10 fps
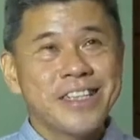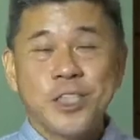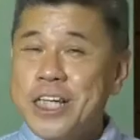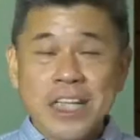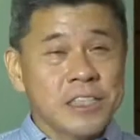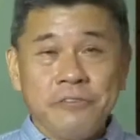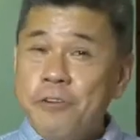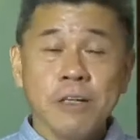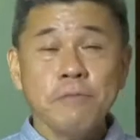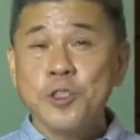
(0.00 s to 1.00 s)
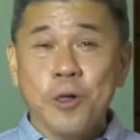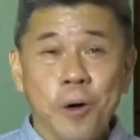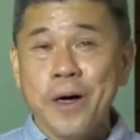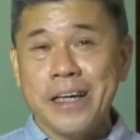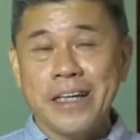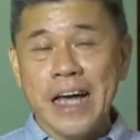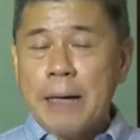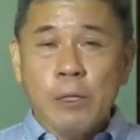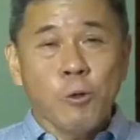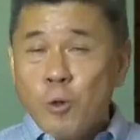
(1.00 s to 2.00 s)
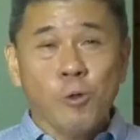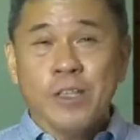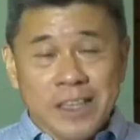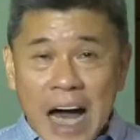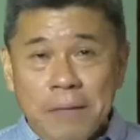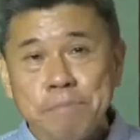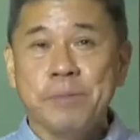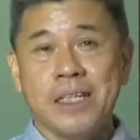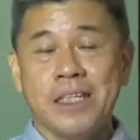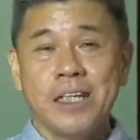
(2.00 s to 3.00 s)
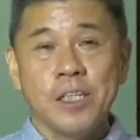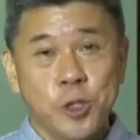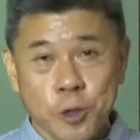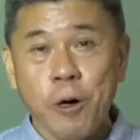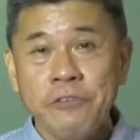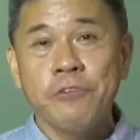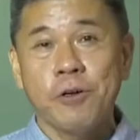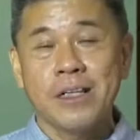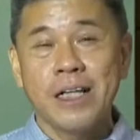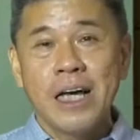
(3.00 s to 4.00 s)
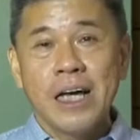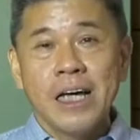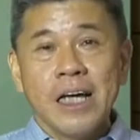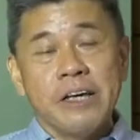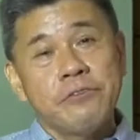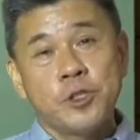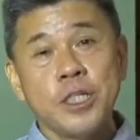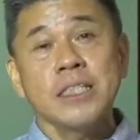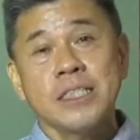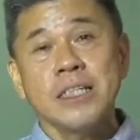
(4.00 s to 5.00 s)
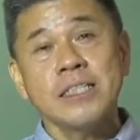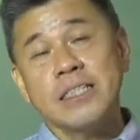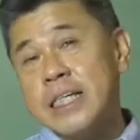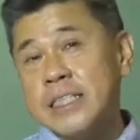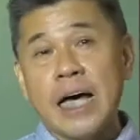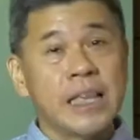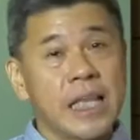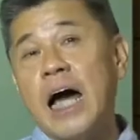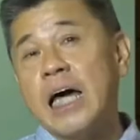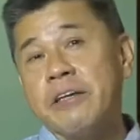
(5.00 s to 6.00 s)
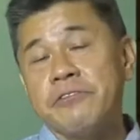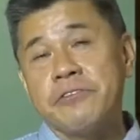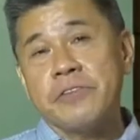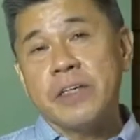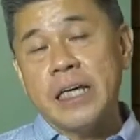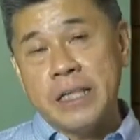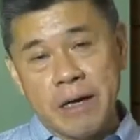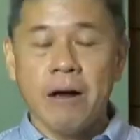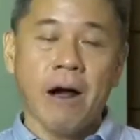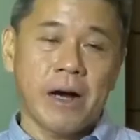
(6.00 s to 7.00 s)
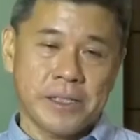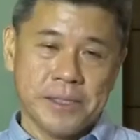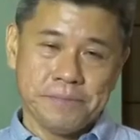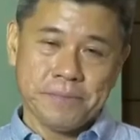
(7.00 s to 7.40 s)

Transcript: She is full of joy. I mean, who could not be joyful if Jesus is alive in their heart?